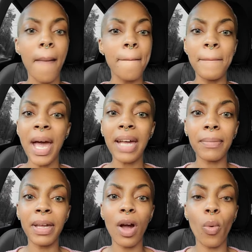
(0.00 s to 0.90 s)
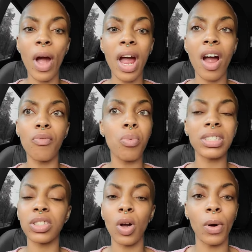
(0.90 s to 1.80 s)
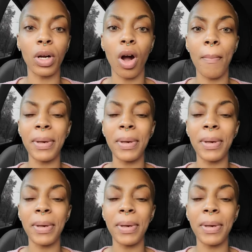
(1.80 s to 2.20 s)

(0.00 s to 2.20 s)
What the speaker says: Make me aware of what's going on,